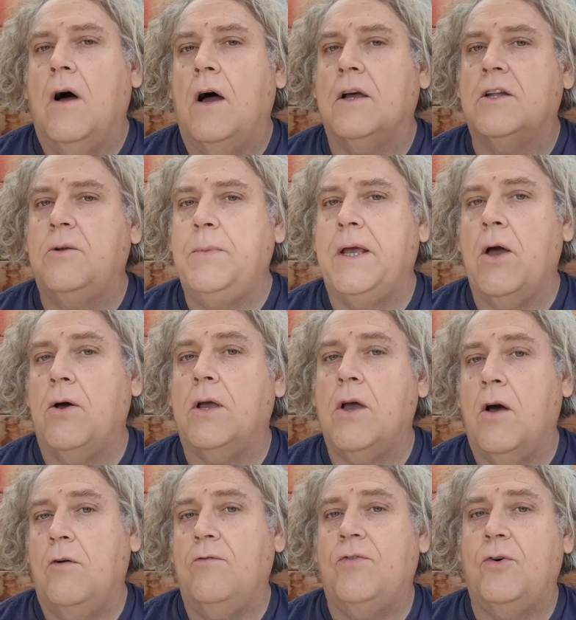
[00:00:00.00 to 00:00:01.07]
I'm going to be going
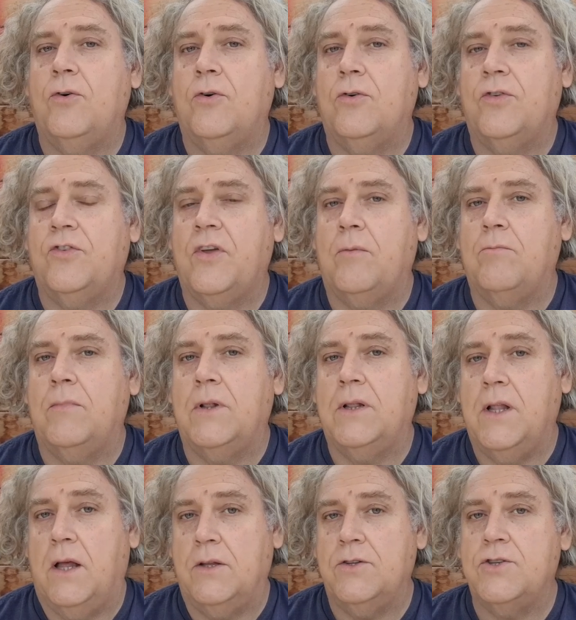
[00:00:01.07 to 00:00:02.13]
home for some
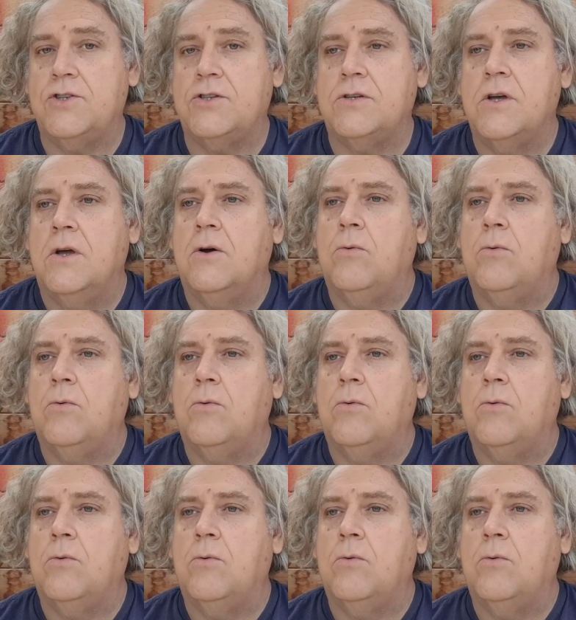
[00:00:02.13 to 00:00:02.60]
lunch.